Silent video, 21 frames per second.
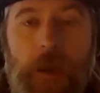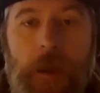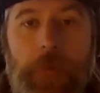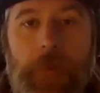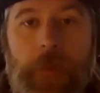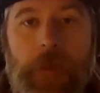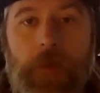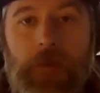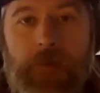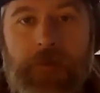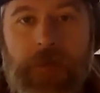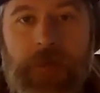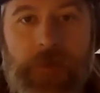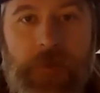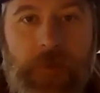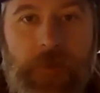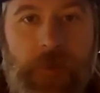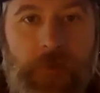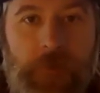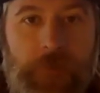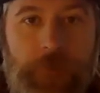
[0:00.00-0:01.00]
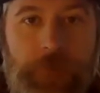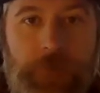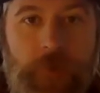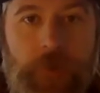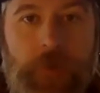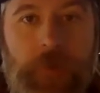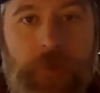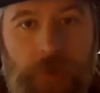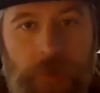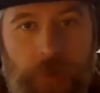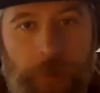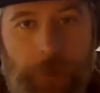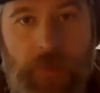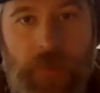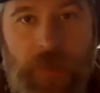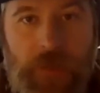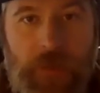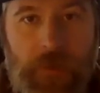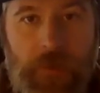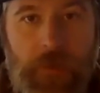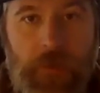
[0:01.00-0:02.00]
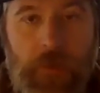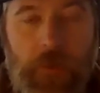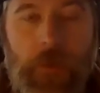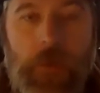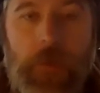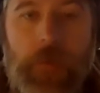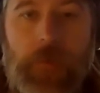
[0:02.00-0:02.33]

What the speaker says: and then I'll take the other foot, clip in.